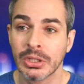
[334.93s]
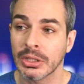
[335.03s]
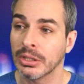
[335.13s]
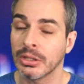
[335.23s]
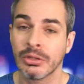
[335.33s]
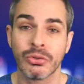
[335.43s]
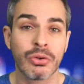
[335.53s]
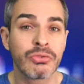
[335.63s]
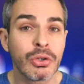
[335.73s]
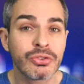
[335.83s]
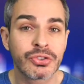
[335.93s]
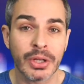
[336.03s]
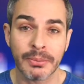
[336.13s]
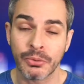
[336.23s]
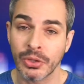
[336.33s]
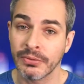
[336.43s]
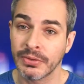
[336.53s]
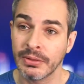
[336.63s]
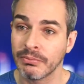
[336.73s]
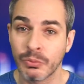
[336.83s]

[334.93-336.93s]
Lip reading: long road trip or if the